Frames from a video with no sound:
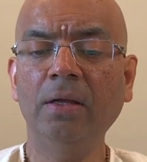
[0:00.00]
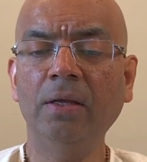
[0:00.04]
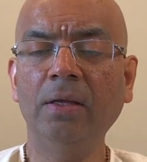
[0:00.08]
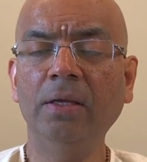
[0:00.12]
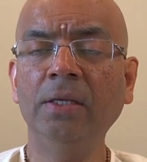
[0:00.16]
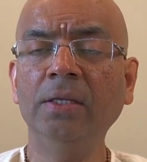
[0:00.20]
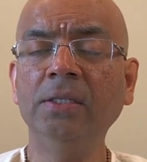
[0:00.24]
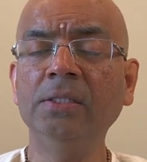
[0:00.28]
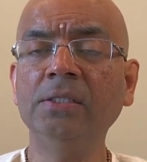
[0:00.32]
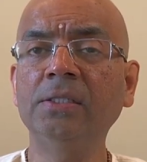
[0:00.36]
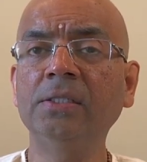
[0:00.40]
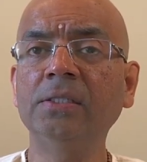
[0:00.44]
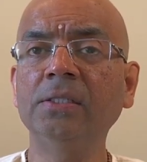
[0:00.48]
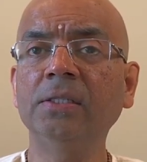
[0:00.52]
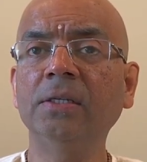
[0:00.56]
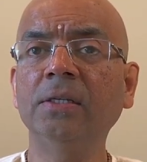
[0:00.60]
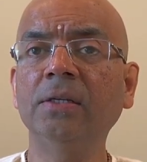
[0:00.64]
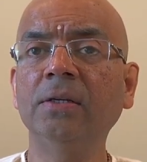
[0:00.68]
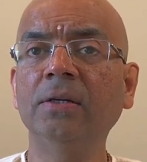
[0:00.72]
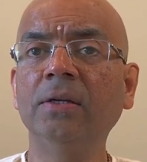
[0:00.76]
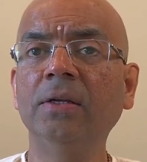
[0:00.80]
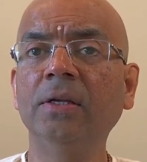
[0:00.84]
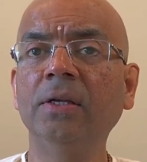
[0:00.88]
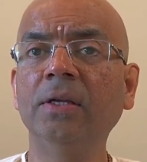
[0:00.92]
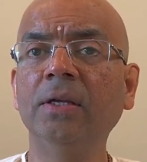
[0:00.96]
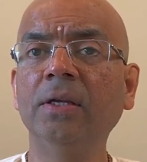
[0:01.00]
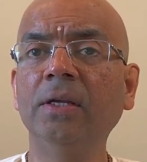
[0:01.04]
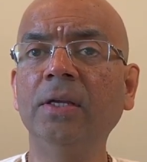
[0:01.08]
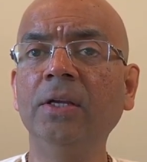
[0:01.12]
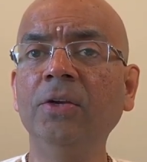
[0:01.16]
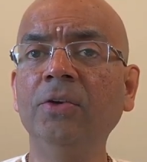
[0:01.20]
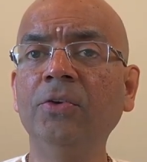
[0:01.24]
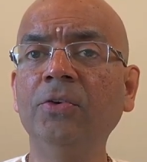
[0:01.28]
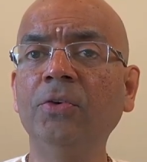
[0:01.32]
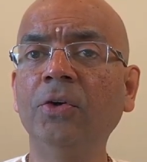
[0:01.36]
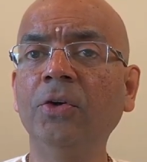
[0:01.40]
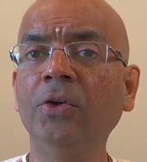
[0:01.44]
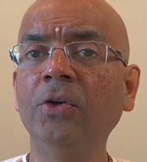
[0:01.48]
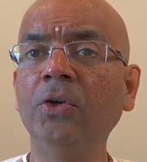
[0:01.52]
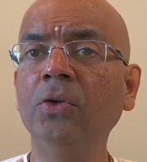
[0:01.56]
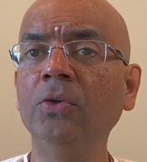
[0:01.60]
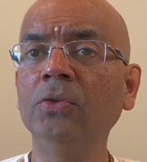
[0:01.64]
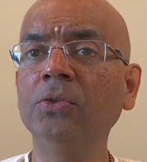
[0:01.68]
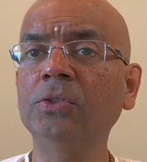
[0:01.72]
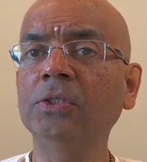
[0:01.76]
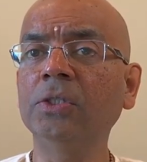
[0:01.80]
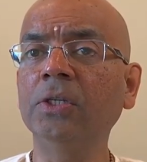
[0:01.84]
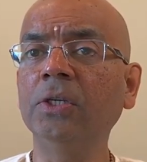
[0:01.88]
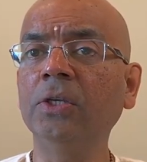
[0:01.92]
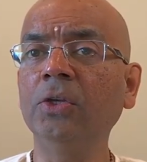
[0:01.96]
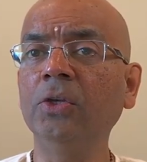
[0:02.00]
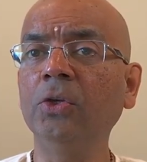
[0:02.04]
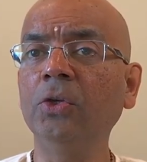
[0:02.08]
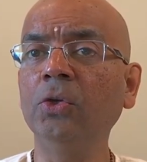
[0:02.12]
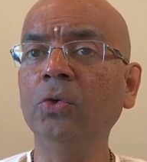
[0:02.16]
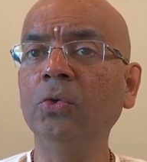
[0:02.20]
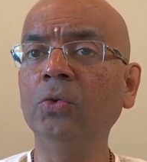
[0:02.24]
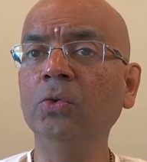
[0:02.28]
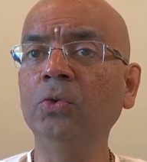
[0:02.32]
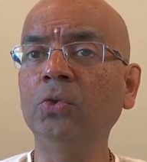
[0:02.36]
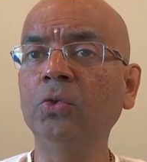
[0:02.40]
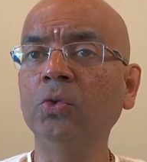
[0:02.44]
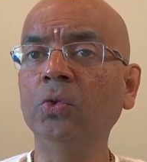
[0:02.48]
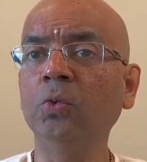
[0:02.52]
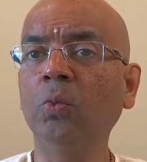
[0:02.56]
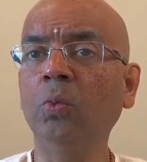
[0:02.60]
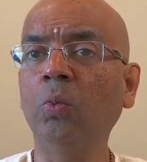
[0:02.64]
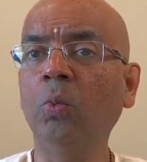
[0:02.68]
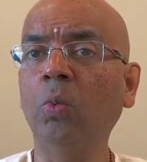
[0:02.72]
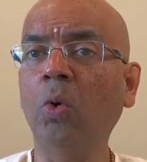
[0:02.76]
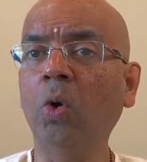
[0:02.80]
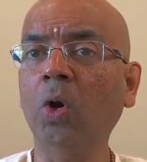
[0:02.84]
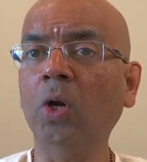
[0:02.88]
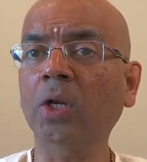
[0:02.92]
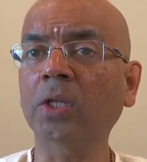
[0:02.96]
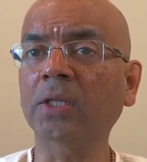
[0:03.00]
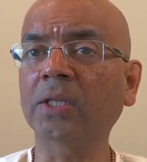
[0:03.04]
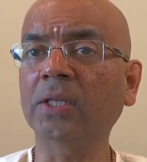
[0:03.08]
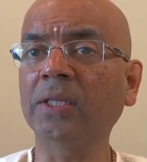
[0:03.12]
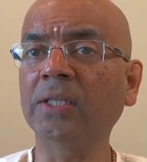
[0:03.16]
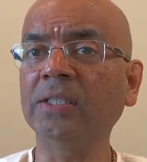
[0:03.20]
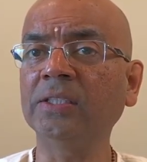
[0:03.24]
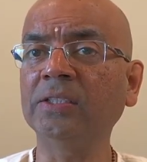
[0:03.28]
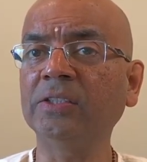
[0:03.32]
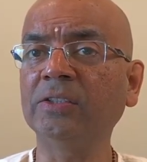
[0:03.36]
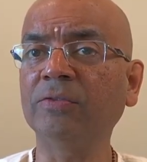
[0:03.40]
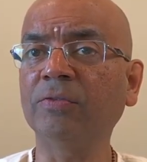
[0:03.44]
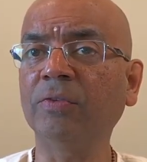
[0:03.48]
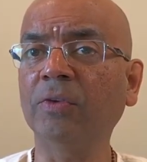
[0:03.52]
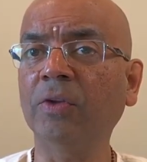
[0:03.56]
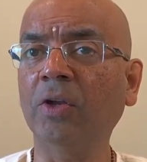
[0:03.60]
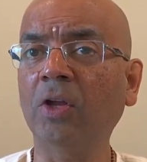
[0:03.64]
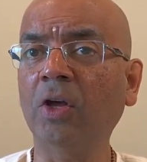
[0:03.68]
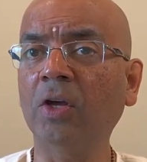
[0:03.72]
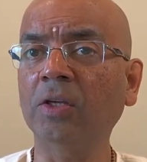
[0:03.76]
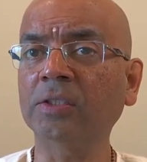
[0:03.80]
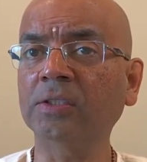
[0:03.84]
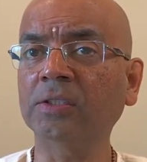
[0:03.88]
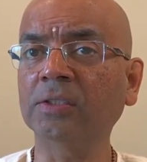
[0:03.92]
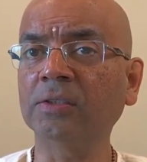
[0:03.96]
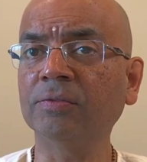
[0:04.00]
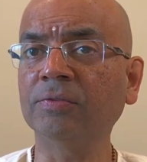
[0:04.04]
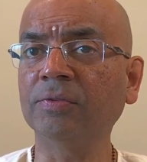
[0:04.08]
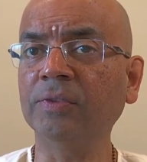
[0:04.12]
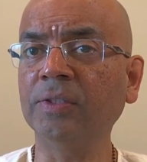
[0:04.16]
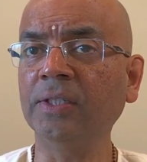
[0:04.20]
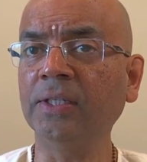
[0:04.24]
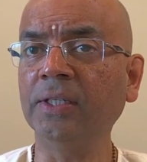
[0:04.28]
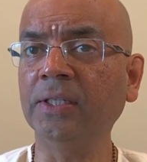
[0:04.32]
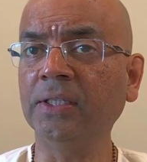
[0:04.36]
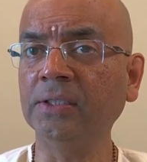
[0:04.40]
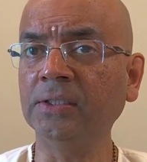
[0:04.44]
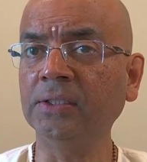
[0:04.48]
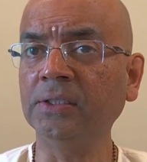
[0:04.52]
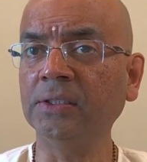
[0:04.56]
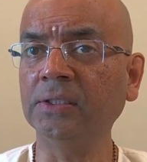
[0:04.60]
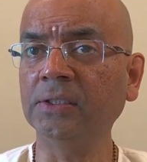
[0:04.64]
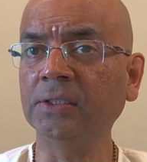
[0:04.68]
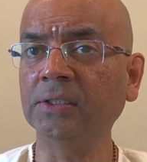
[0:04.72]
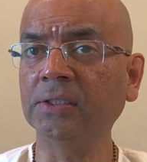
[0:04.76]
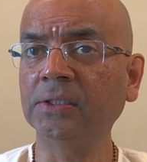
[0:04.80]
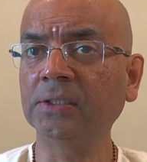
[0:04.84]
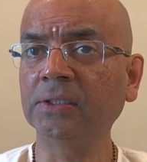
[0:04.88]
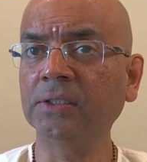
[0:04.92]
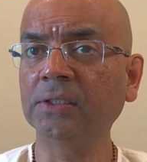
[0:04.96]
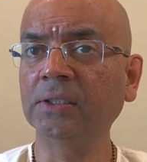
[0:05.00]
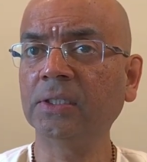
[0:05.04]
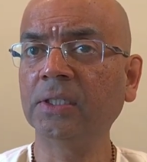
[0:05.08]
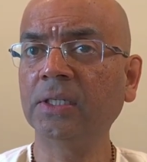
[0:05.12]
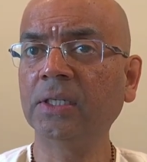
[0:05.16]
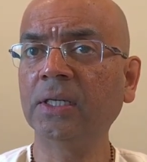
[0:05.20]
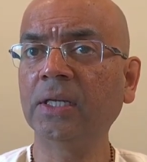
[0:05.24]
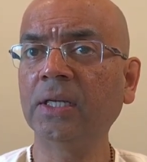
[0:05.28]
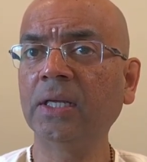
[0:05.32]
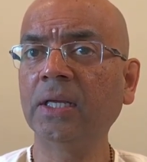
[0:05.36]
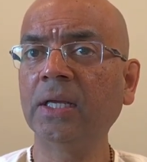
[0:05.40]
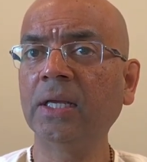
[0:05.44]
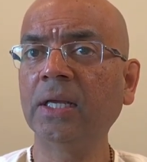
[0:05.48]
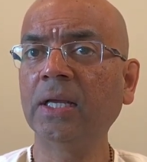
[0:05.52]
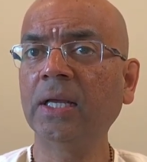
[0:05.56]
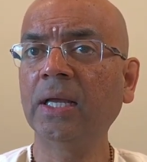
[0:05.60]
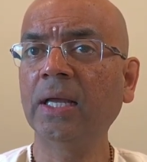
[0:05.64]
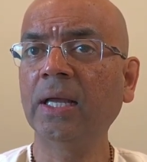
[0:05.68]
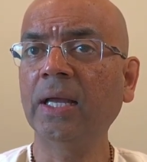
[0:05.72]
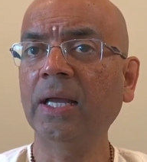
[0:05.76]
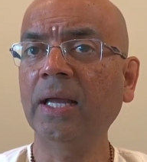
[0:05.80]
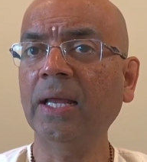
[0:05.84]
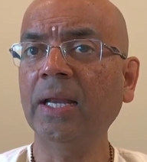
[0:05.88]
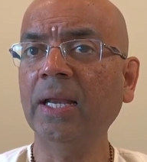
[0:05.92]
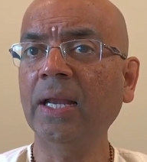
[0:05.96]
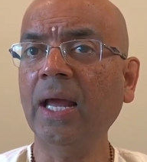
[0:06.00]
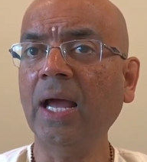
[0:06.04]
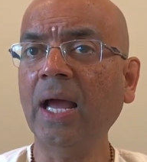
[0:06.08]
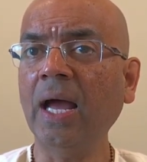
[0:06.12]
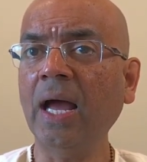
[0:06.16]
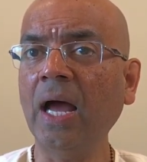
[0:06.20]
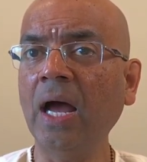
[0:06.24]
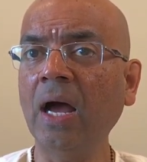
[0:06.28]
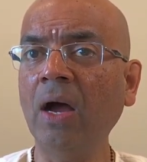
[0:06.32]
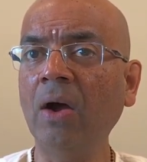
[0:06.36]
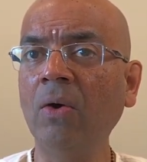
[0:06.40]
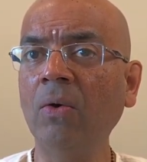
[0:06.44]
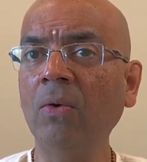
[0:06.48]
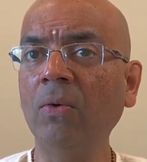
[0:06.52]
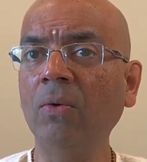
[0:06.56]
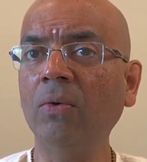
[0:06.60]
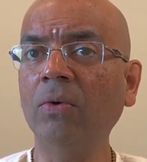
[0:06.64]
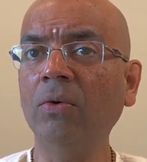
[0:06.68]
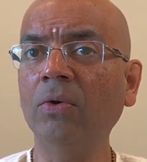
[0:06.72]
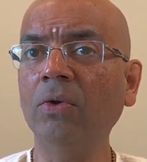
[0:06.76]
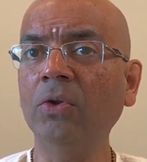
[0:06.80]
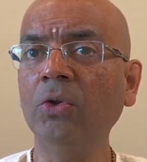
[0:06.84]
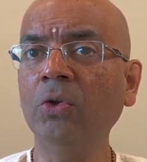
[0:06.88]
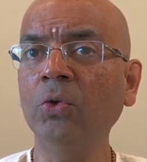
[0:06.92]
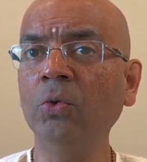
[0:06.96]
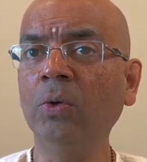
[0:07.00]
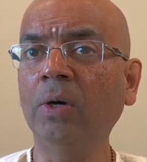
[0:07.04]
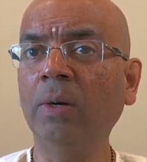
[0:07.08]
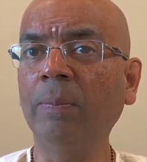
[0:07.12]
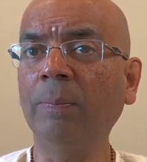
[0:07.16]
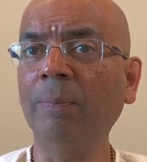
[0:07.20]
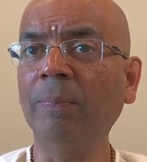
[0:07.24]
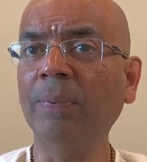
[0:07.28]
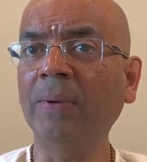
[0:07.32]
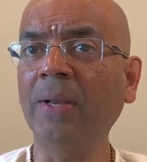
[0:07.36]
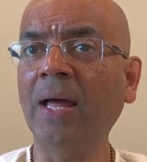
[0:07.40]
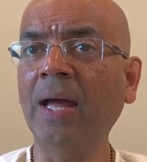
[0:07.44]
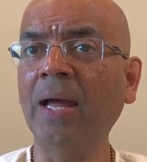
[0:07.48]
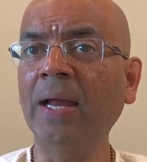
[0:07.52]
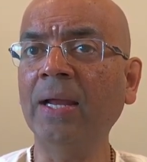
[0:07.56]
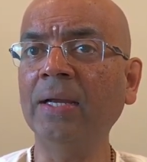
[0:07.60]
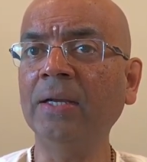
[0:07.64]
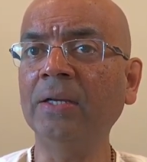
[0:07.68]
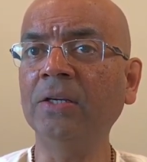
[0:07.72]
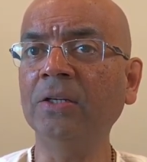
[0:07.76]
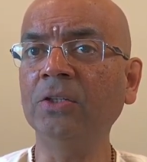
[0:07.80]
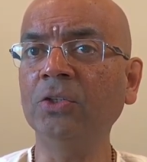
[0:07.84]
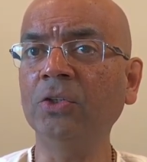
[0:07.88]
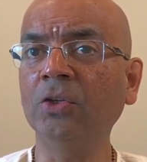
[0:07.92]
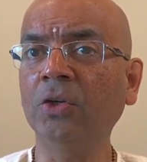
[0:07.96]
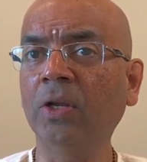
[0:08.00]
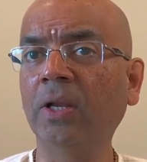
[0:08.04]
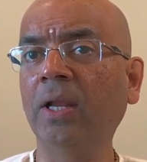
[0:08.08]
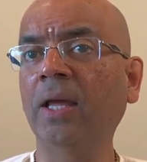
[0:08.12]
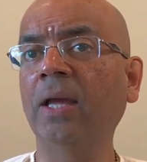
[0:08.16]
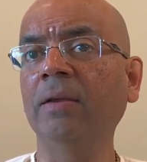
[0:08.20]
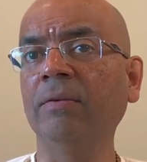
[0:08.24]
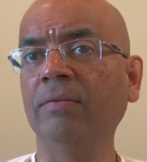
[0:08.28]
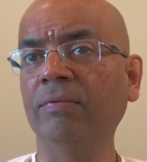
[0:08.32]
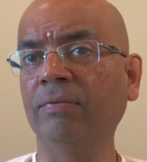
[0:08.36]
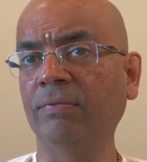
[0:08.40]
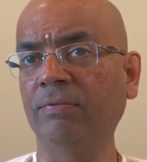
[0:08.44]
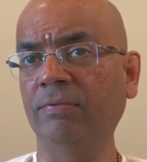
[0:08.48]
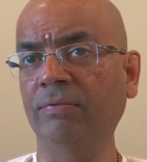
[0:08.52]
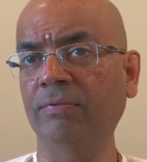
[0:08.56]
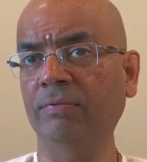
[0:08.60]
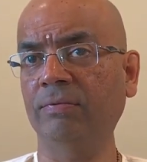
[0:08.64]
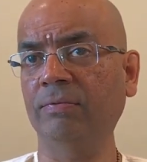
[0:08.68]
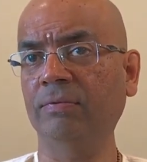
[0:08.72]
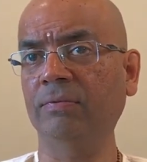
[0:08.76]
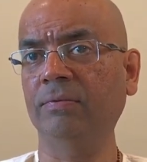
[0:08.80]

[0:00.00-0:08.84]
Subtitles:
is introducing you to what this philosophy is and how you apply it in your life.